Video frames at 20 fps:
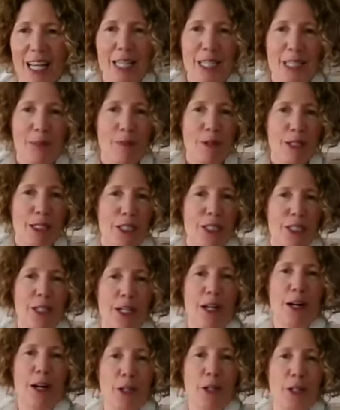It's much
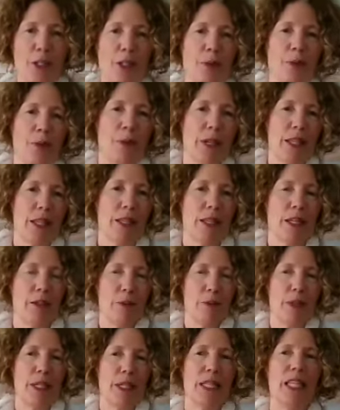harder with uh,
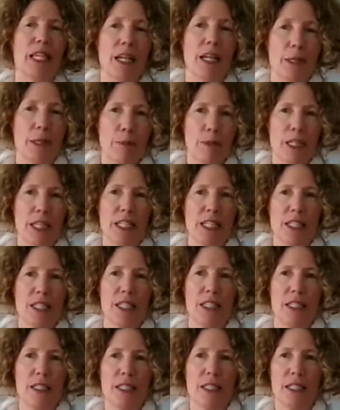with the
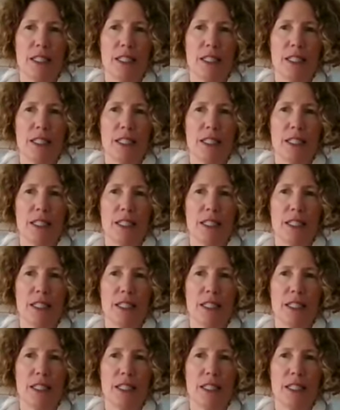unpleasant,